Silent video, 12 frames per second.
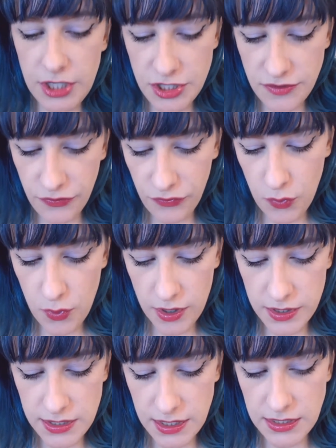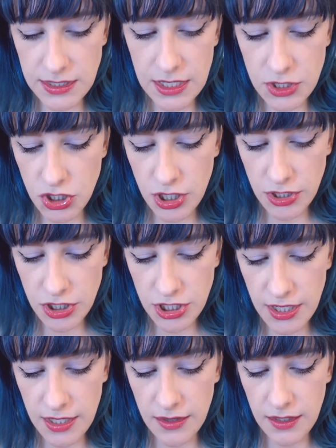reach for Sunset
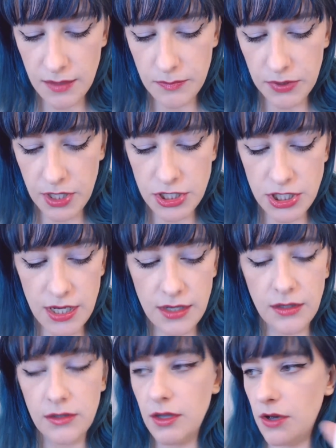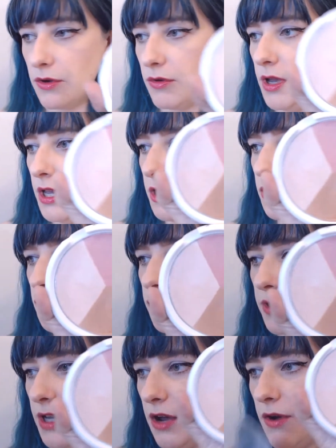Junction, the Blush and Glow
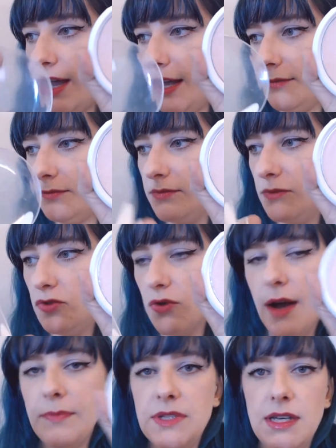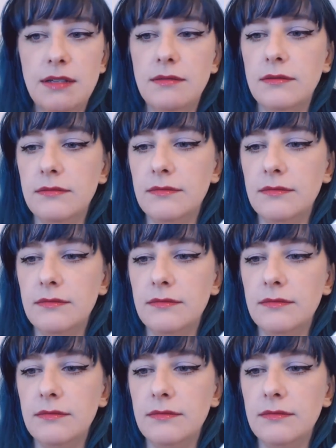Trio. I dropped it.